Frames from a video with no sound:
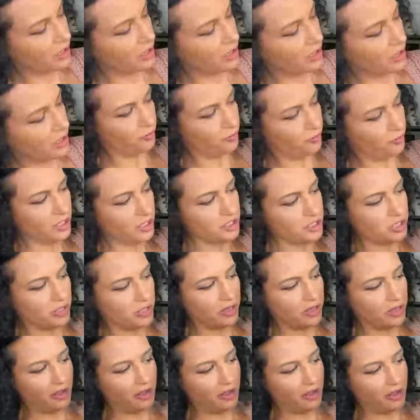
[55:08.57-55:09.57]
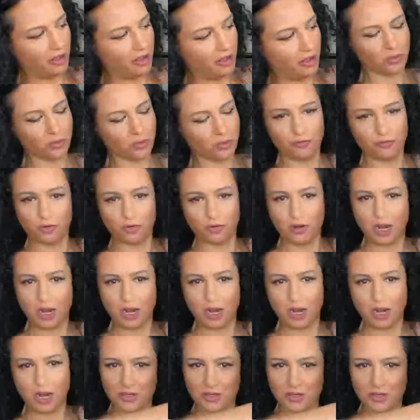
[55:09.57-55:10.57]
put it in your fridge, and then after
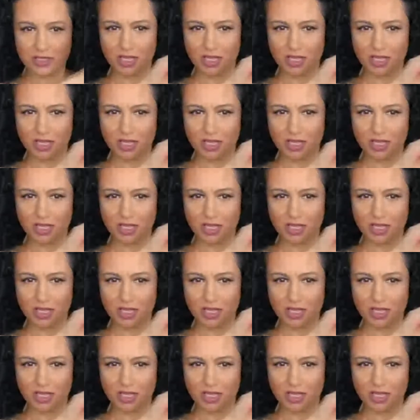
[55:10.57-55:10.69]
24